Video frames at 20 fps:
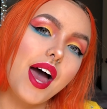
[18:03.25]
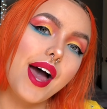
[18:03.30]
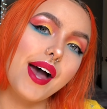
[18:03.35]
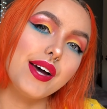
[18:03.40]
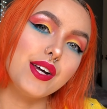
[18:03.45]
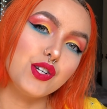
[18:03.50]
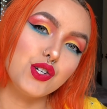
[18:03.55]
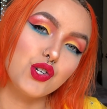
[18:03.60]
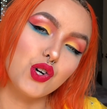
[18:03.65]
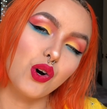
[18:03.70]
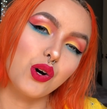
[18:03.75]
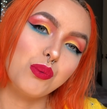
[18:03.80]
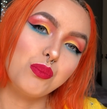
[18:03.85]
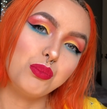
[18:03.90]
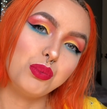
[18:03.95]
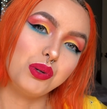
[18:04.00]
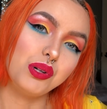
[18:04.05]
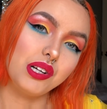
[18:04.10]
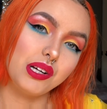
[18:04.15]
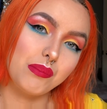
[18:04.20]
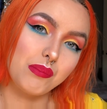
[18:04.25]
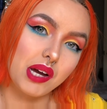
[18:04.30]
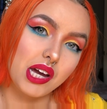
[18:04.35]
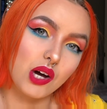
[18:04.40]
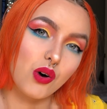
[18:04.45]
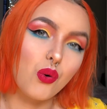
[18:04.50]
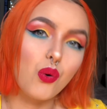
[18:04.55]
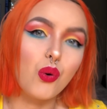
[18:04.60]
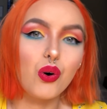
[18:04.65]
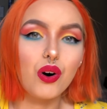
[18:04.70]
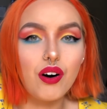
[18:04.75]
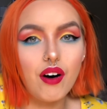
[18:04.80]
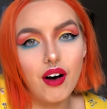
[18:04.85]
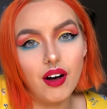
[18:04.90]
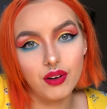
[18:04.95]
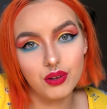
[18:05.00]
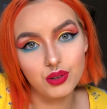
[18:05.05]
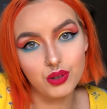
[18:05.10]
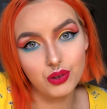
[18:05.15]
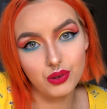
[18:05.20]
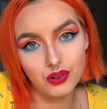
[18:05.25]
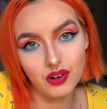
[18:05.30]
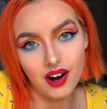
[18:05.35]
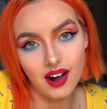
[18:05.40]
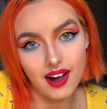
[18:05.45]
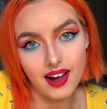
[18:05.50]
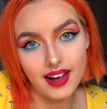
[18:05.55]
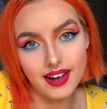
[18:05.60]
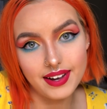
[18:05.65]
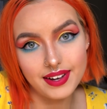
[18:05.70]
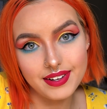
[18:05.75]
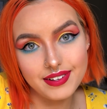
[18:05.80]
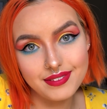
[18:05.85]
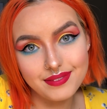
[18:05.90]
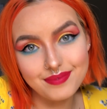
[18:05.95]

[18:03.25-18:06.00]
And don't bully me or I'll cry.